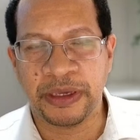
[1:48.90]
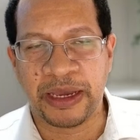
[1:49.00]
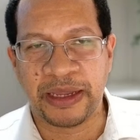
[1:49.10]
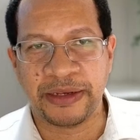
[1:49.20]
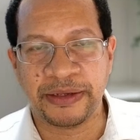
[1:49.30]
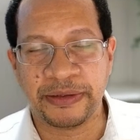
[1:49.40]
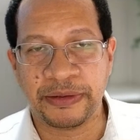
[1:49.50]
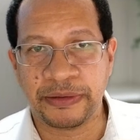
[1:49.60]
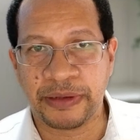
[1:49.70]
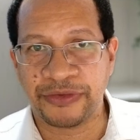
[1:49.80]
And
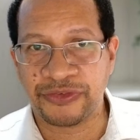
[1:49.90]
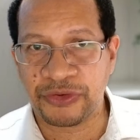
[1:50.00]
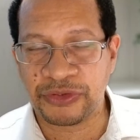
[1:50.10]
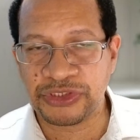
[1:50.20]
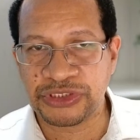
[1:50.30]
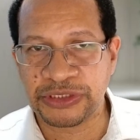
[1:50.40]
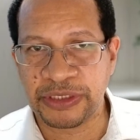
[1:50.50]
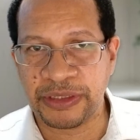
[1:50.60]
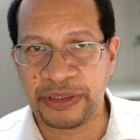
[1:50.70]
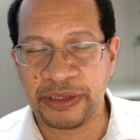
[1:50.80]
as such,
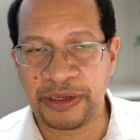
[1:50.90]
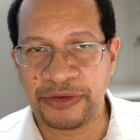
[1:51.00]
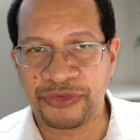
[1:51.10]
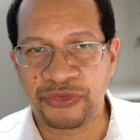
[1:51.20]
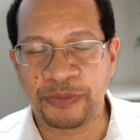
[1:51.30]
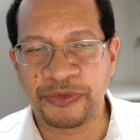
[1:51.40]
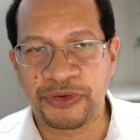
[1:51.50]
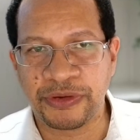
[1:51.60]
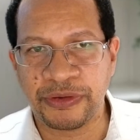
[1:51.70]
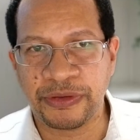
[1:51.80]
in the
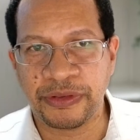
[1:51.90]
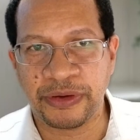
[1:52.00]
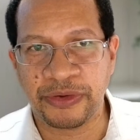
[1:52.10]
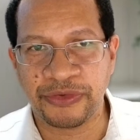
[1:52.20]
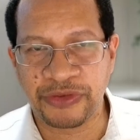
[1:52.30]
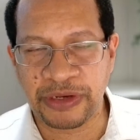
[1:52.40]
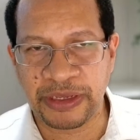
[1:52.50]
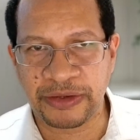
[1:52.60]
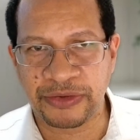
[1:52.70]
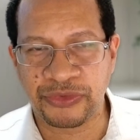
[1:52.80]
description, there is a
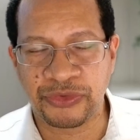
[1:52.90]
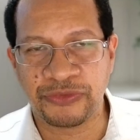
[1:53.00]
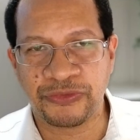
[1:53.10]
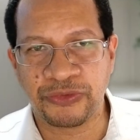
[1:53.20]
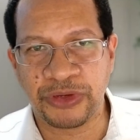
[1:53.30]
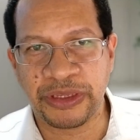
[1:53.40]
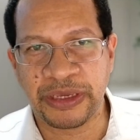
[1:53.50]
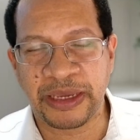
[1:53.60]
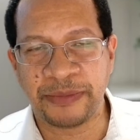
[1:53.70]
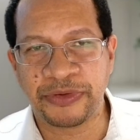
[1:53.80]
link to a free
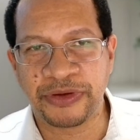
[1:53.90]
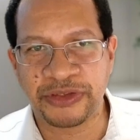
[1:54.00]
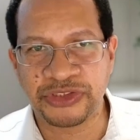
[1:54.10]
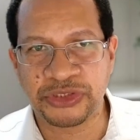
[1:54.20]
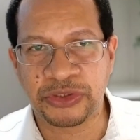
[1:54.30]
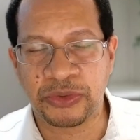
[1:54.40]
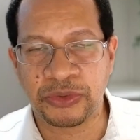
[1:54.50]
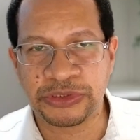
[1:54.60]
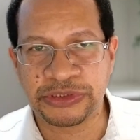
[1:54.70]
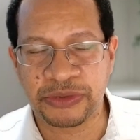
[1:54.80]
hypertension
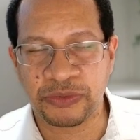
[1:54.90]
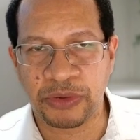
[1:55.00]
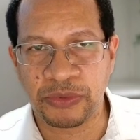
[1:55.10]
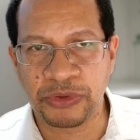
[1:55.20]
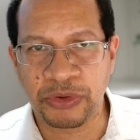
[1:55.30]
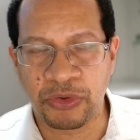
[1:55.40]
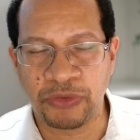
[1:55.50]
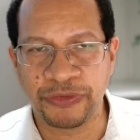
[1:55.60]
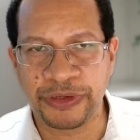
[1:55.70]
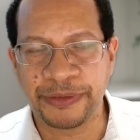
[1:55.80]
course around
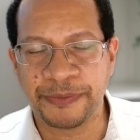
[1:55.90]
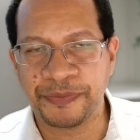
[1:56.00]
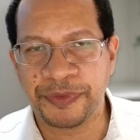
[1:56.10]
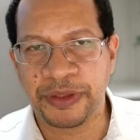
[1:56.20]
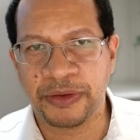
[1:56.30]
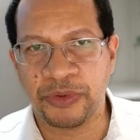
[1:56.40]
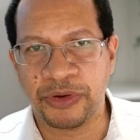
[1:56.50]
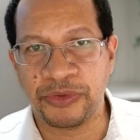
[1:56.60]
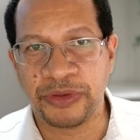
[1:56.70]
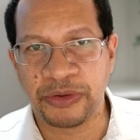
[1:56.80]
COVID,
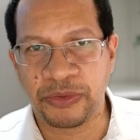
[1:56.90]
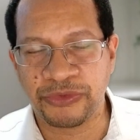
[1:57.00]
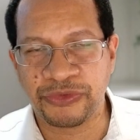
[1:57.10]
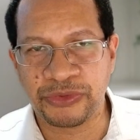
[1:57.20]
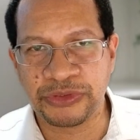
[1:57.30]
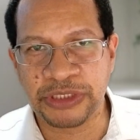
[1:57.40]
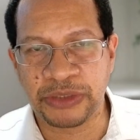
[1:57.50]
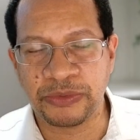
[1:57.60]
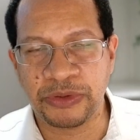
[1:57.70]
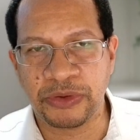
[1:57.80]
where you can also
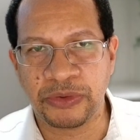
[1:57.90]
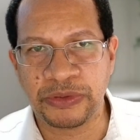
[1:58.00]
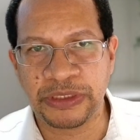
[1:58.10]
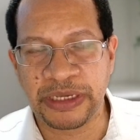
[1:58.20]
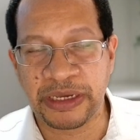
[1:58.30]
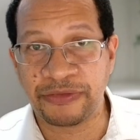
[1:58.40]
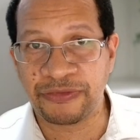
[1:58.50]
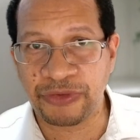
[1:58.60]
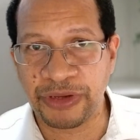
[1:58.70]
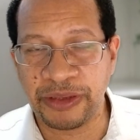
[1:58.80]
download a
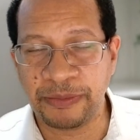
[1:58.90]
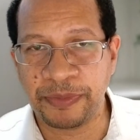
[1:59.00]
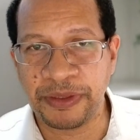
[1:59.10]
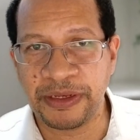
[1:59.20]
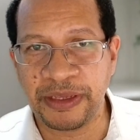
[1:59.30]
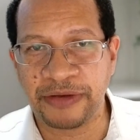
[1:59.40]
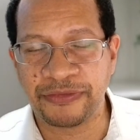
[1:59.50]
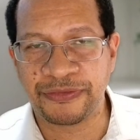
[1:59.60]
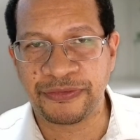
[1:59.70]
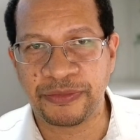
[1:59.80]
free
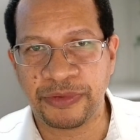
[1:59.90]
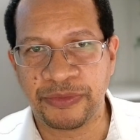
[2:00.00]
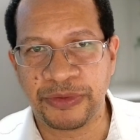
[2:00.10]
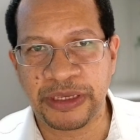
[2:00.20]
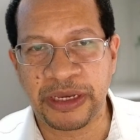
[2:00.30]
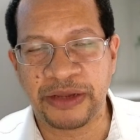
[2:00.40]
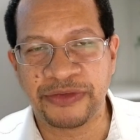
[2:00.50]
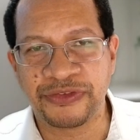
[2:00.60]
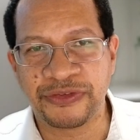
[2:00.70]
PDF with regards